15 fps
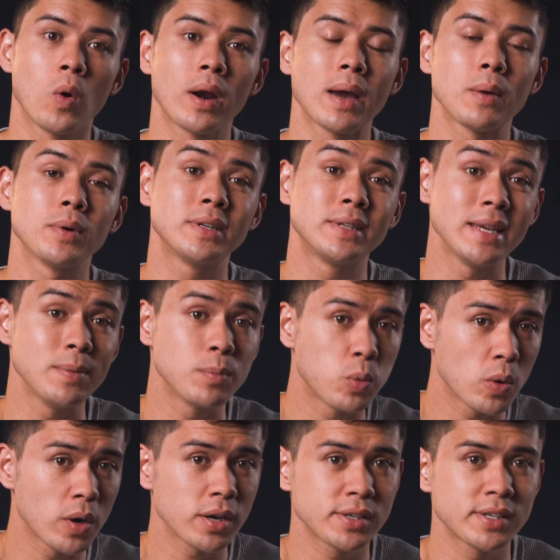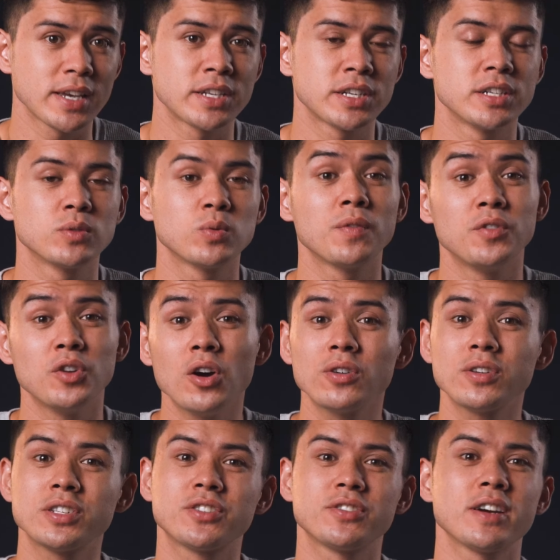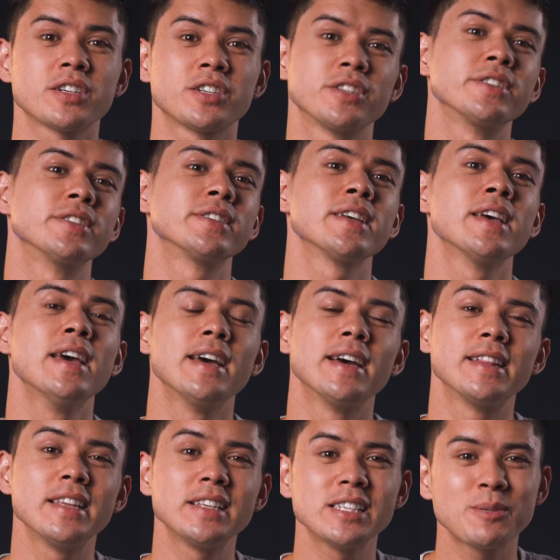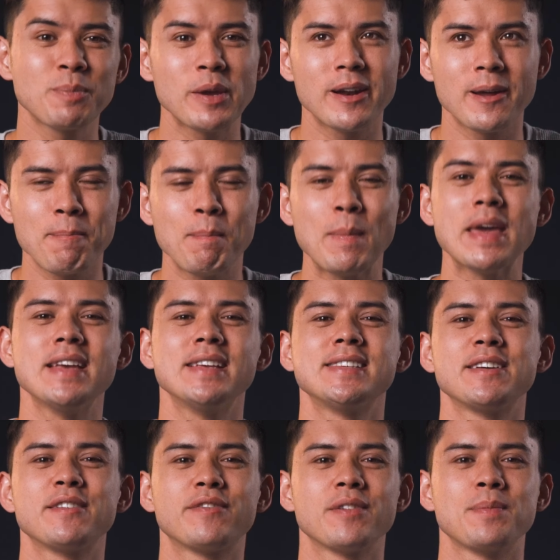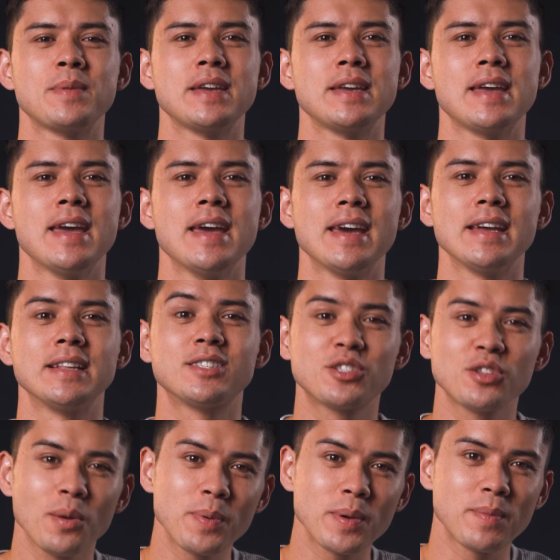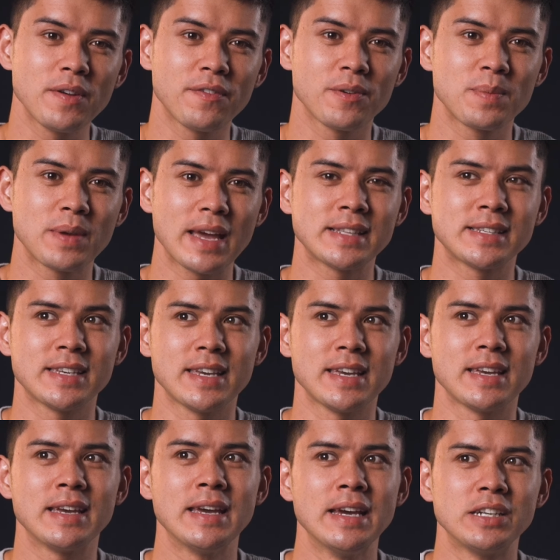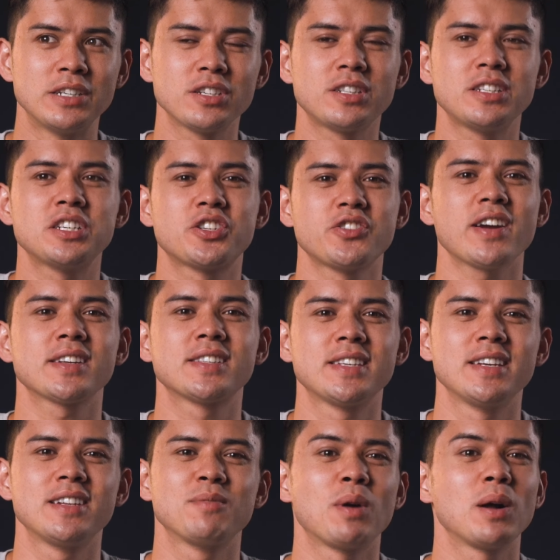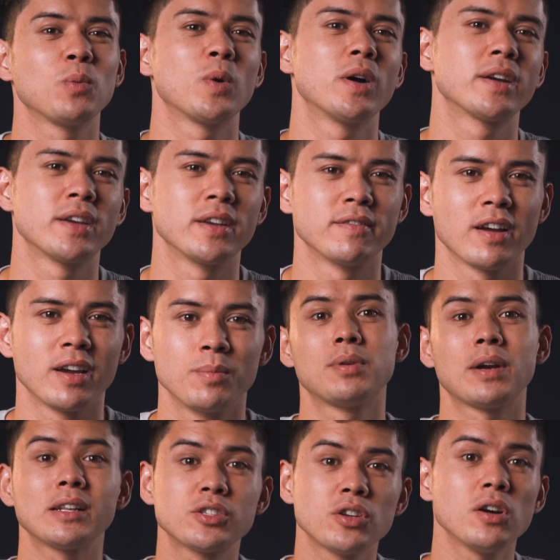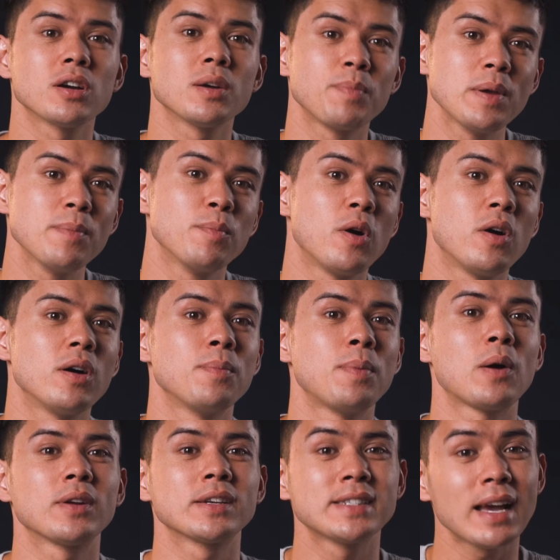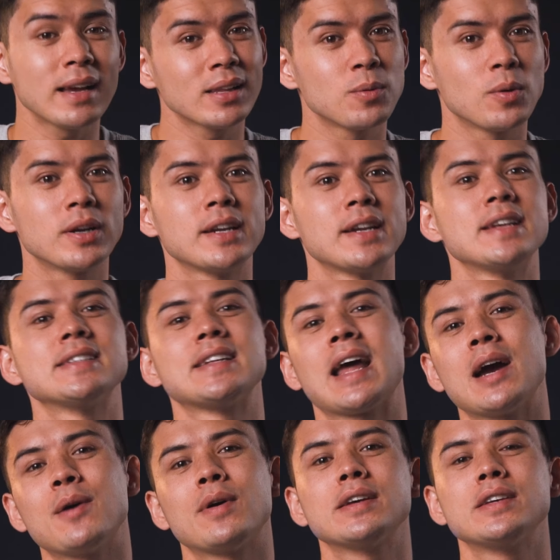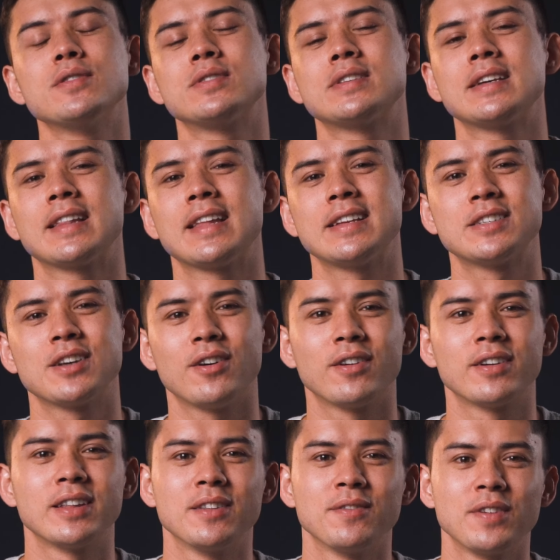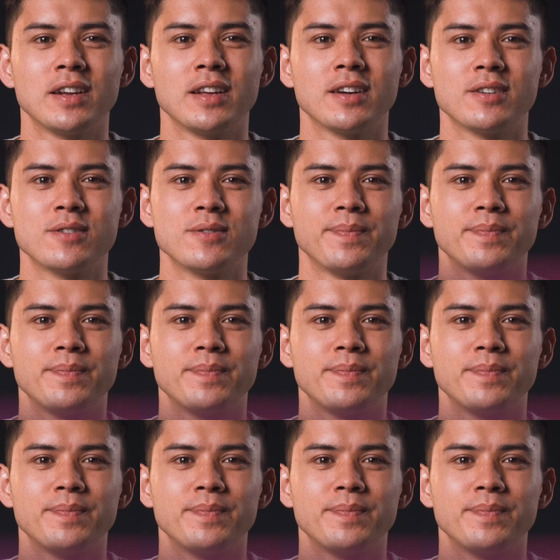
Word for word: one hour deep work sessions with no distractions and this has been amazing for me in stopping me from getting just distracted while working, right? But I'll talk a bit more about exactly what it is and how I use it later on in the video.